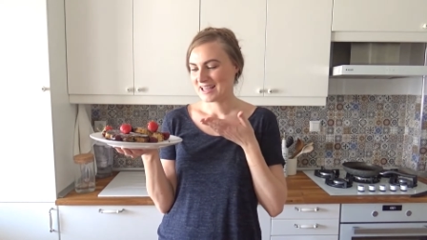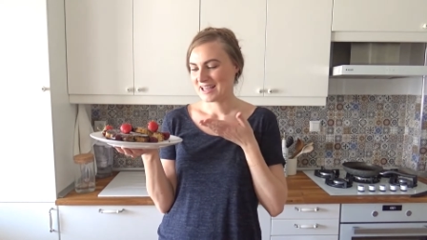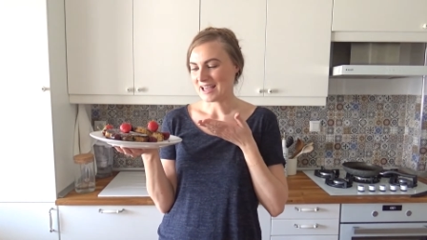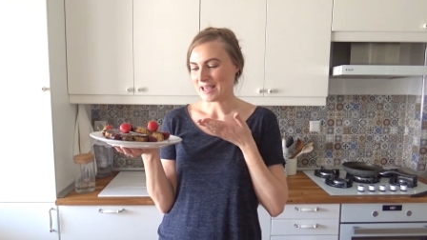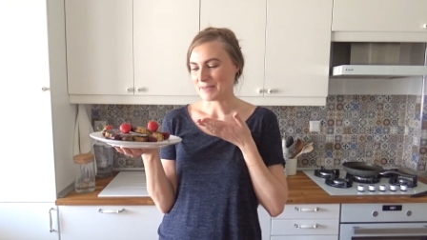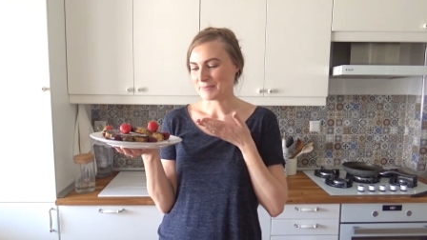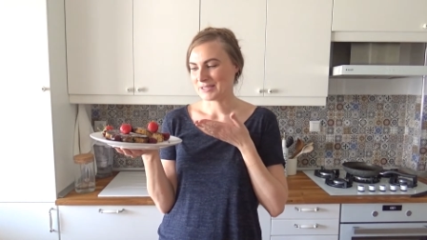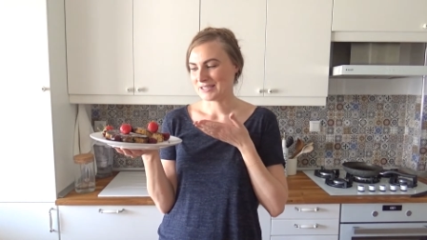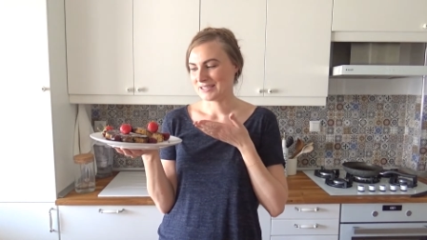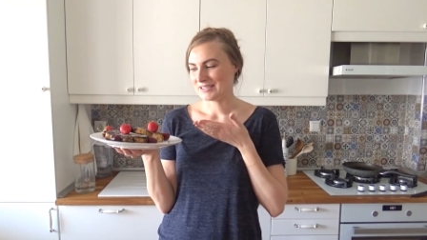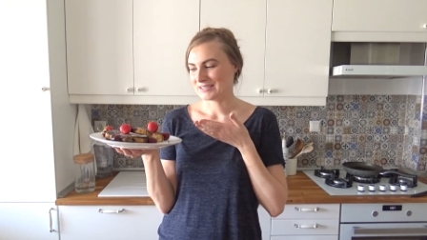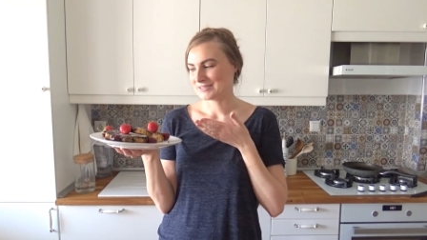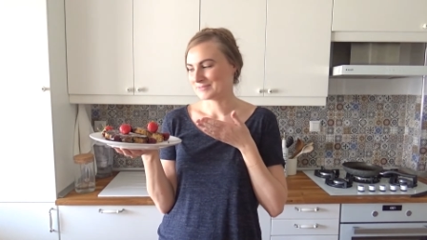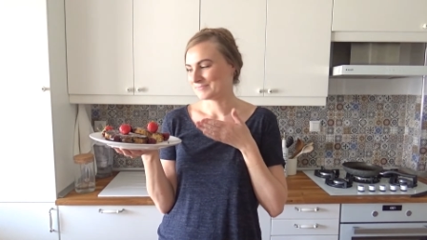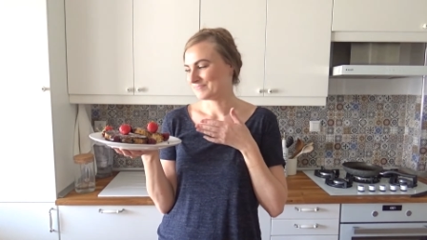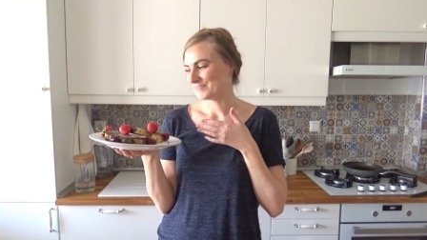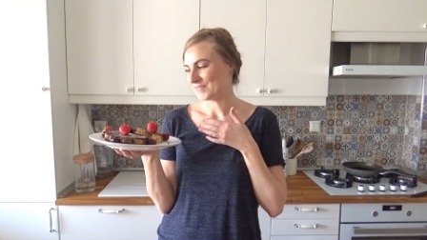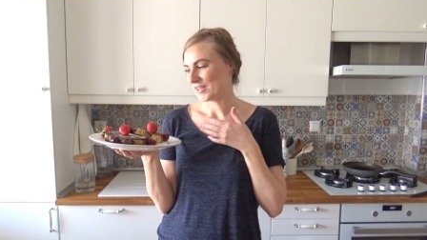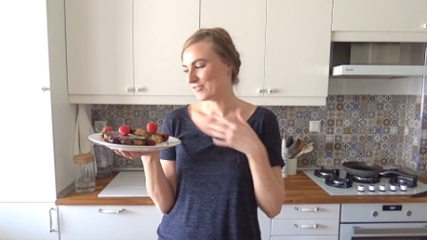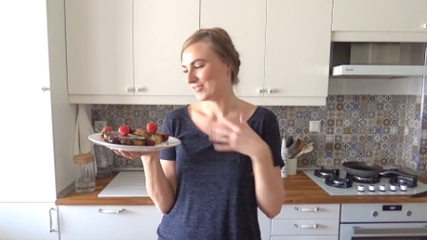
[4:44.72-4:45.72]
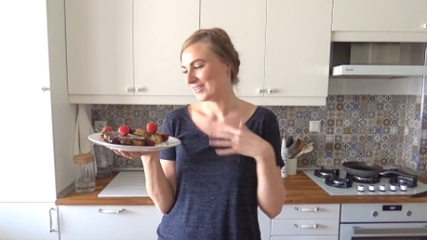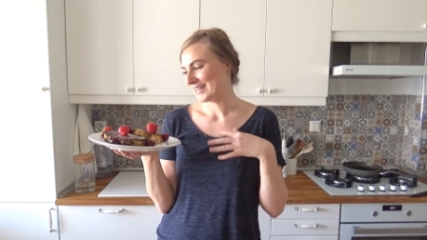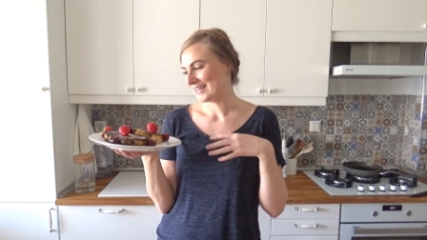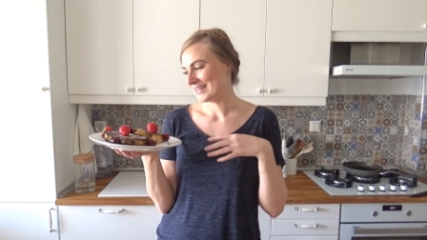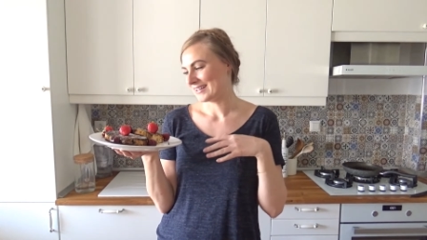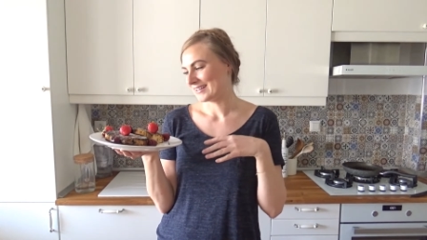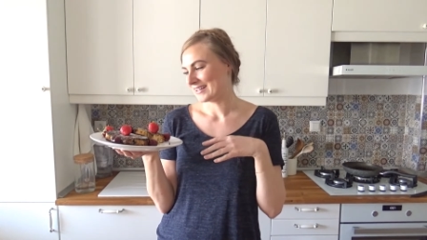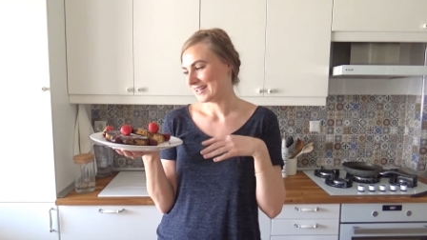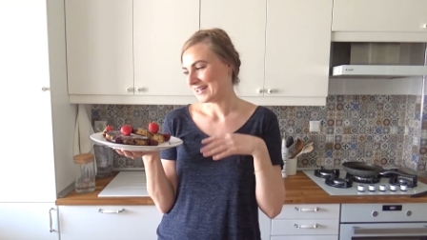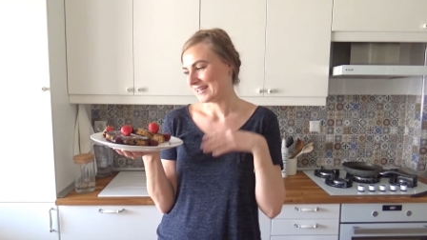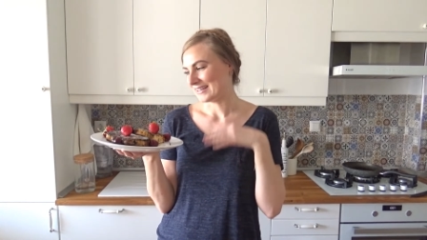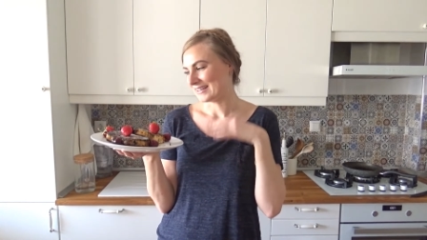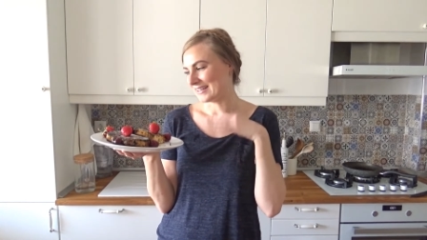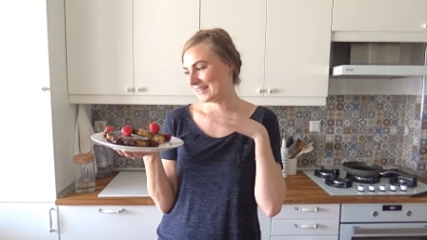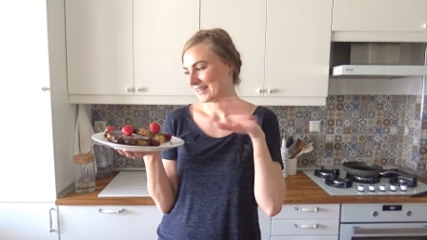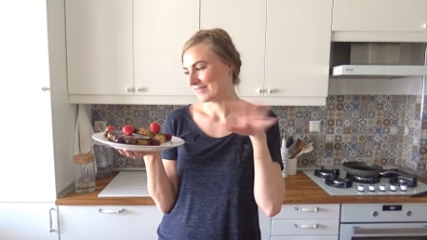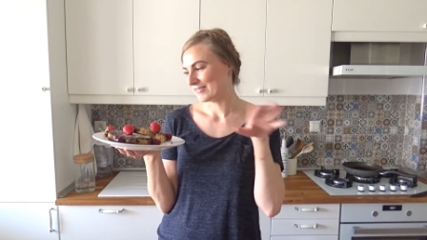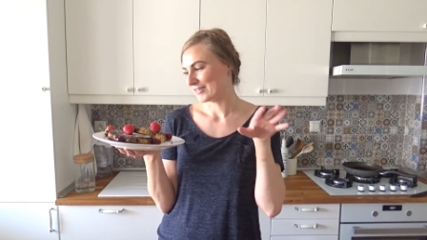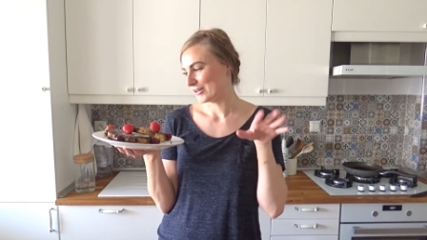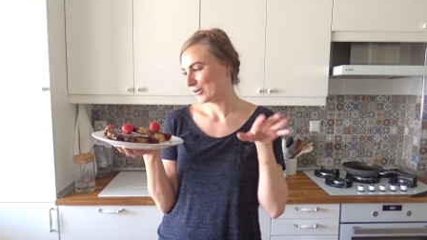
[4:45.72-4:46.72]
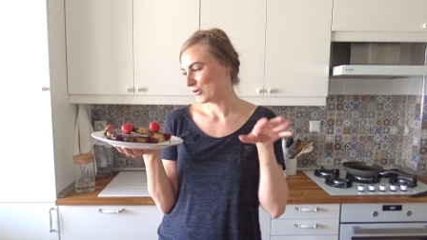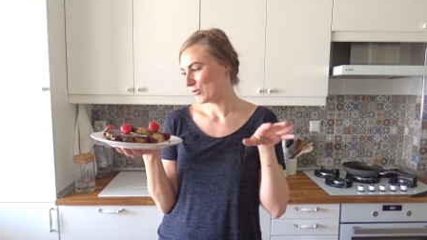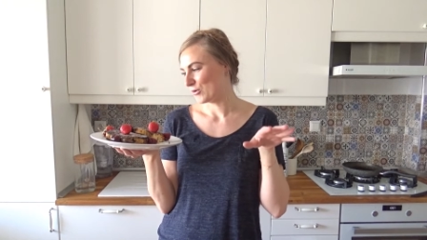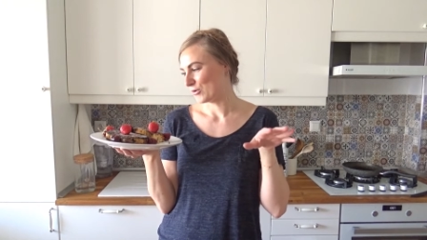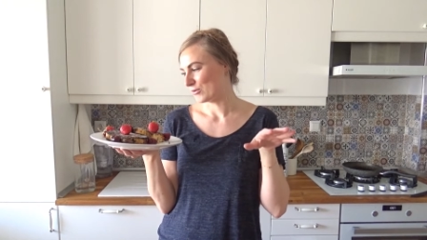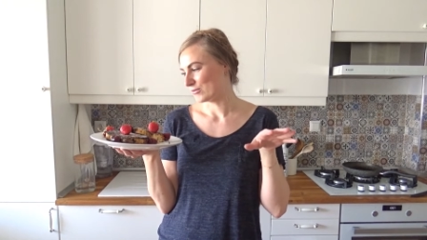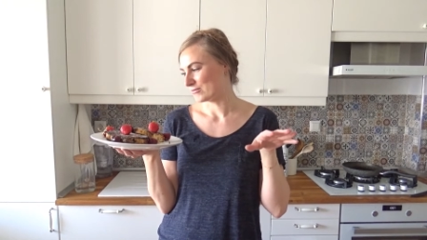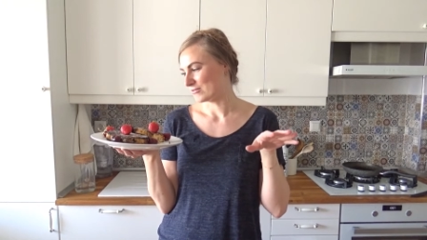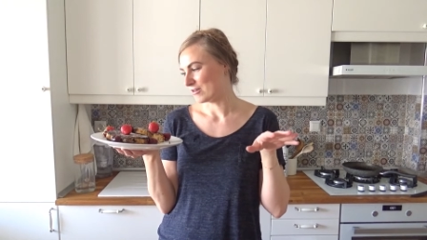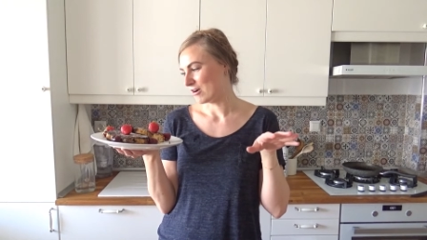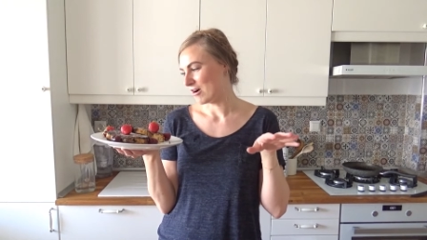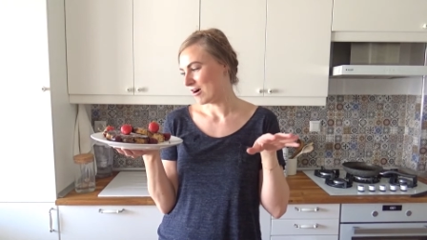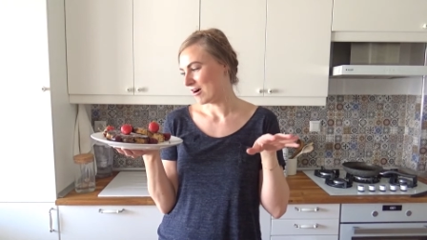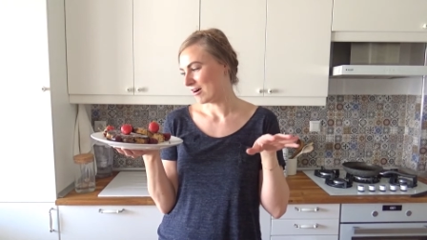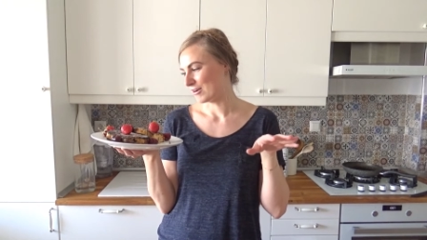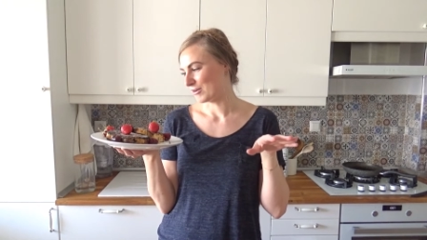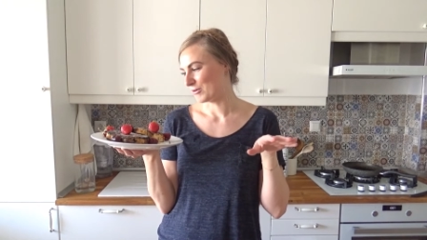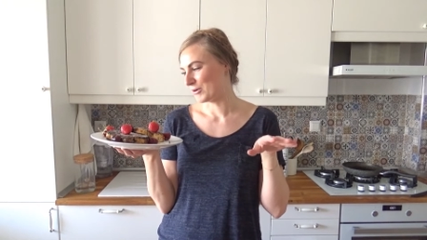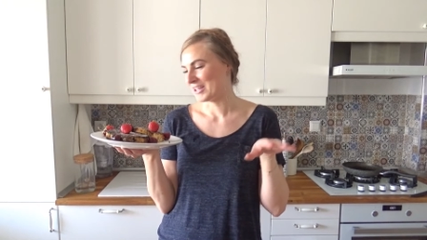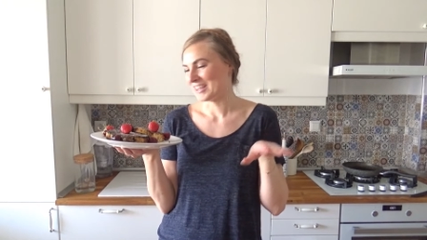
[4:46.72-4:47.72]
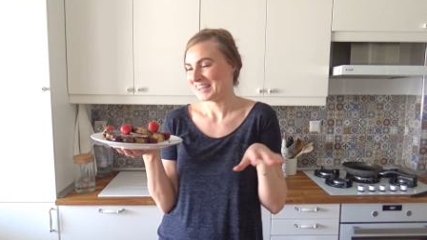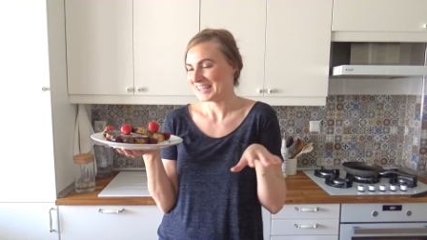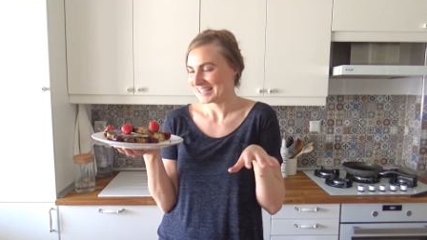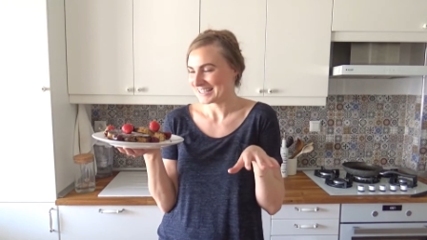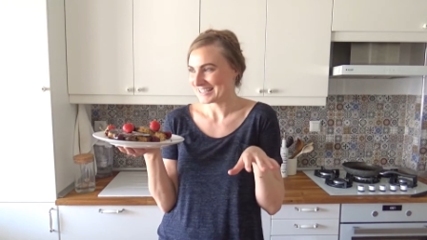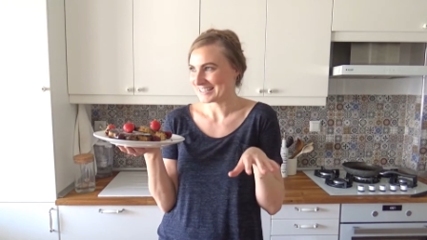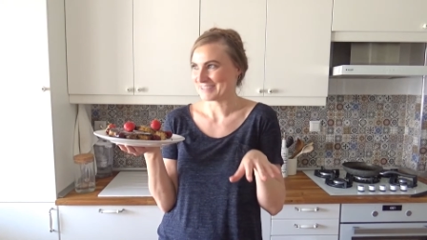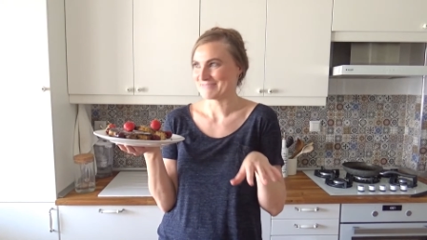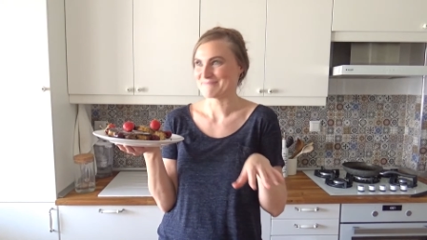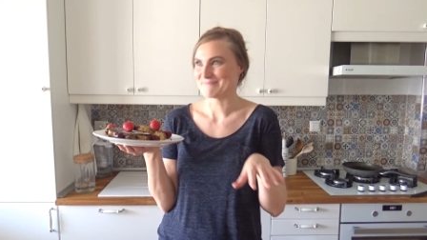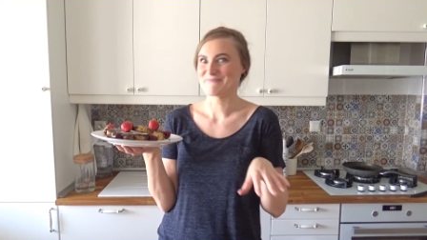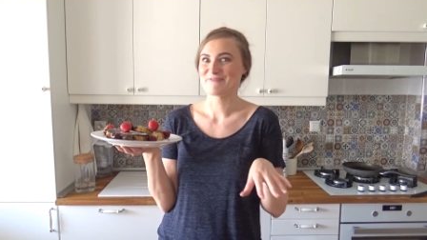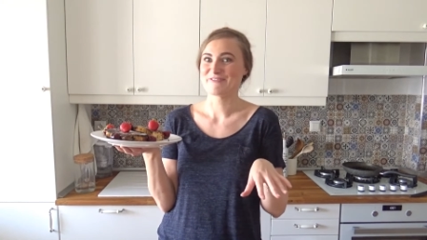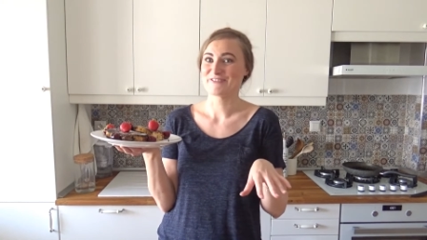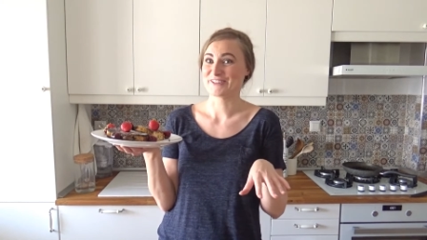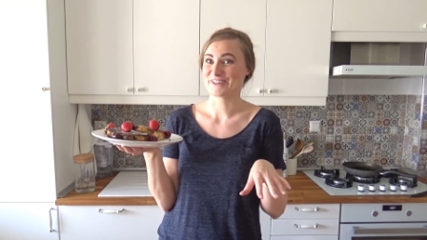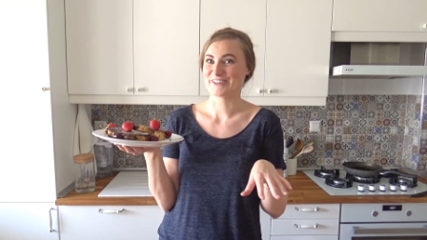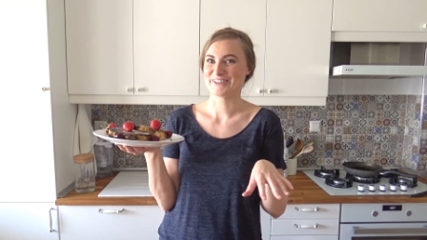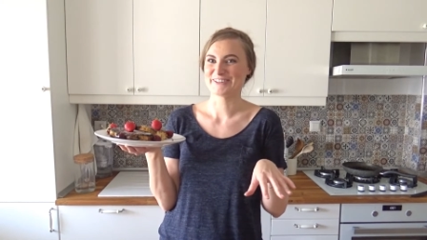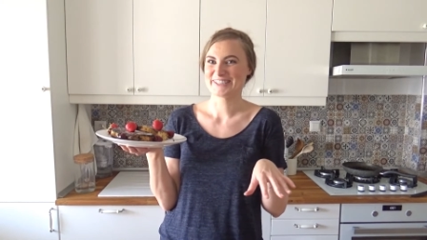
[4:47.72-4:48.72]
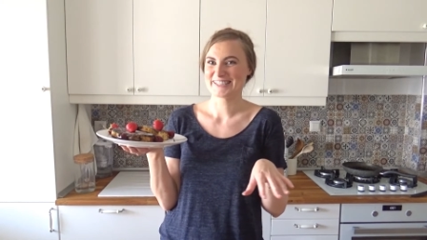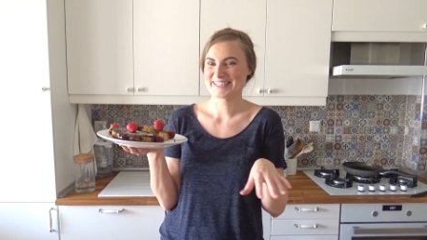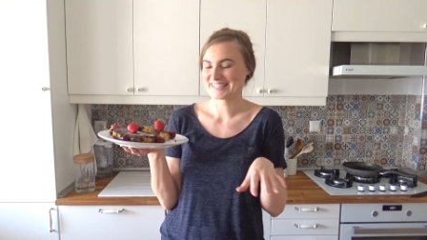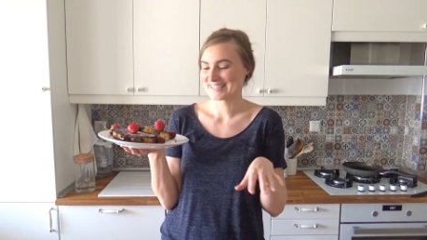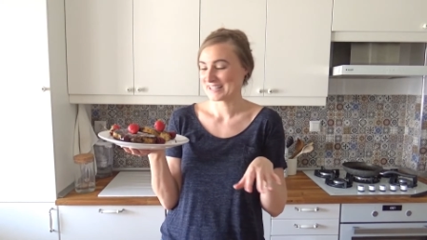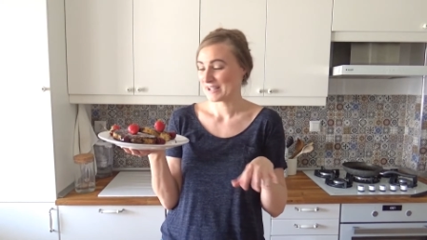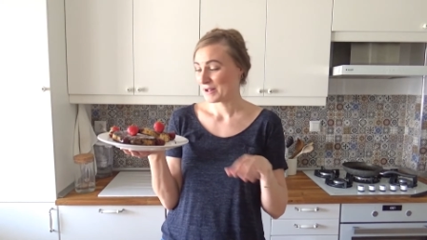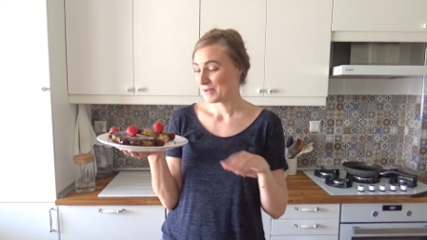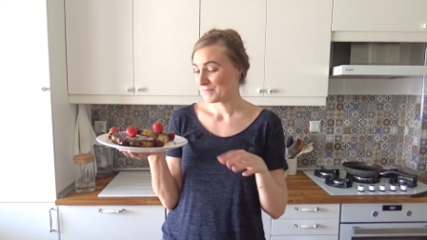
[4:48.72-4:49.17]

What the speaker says: I mean, I feel like I can never go wrong with some fruits.